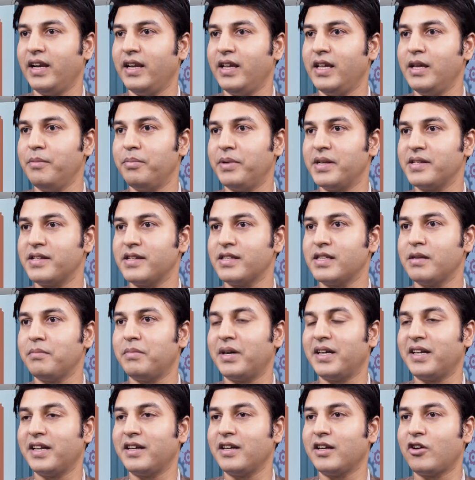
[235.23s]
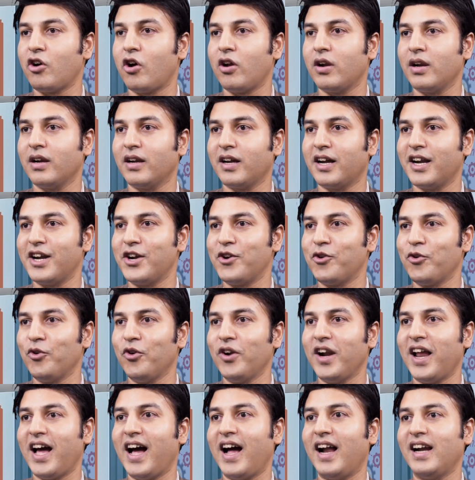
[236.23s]
He presses a button called
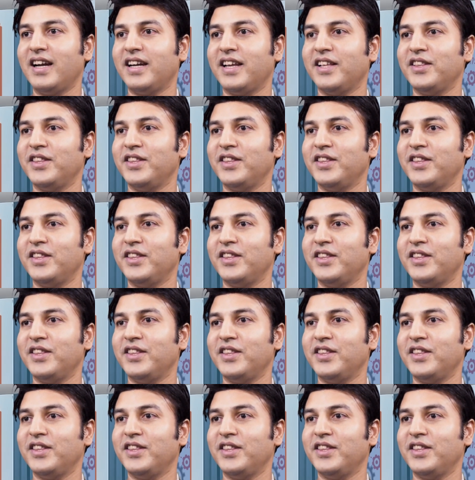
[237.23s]
Control Alt